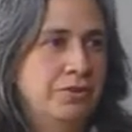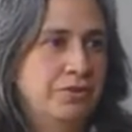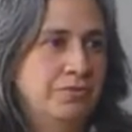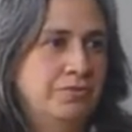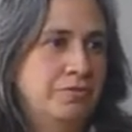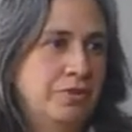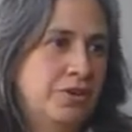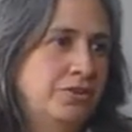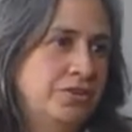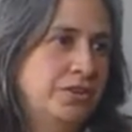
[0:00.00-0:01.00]
of
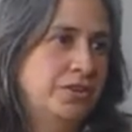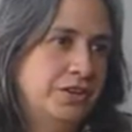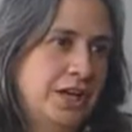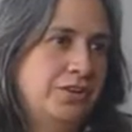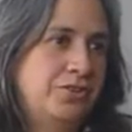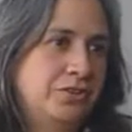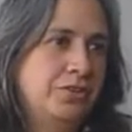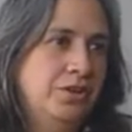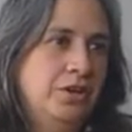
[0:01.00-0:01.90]
collagen and elastin.